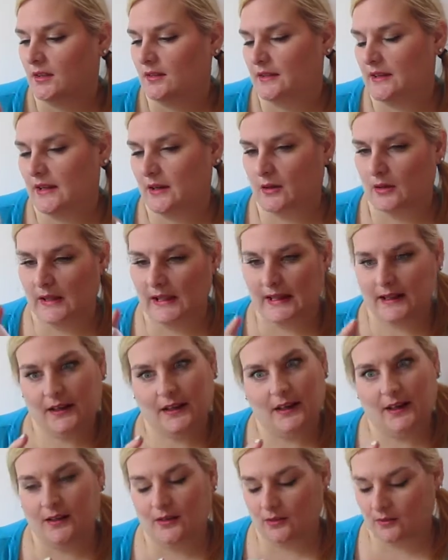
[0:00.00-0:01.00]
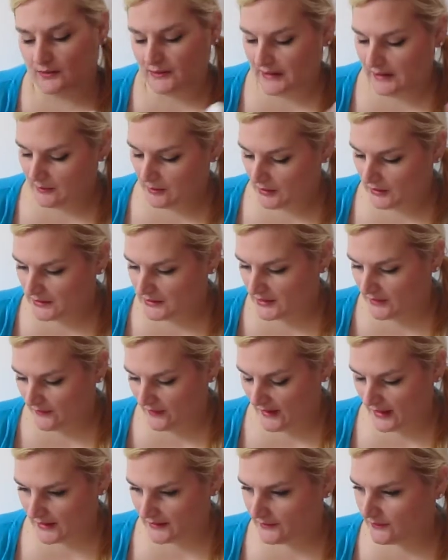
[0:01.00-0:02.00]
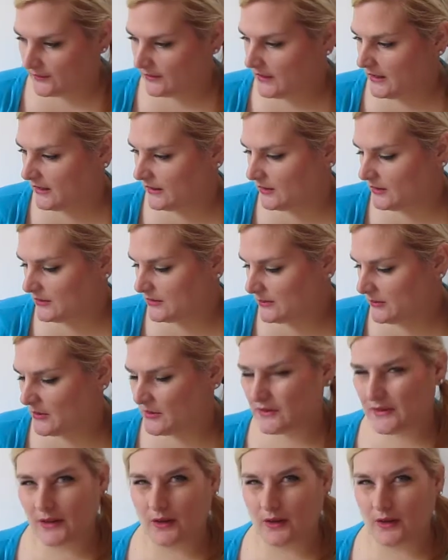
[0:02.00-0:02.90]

nail lacquer or nail polish I've had in a Glossybox.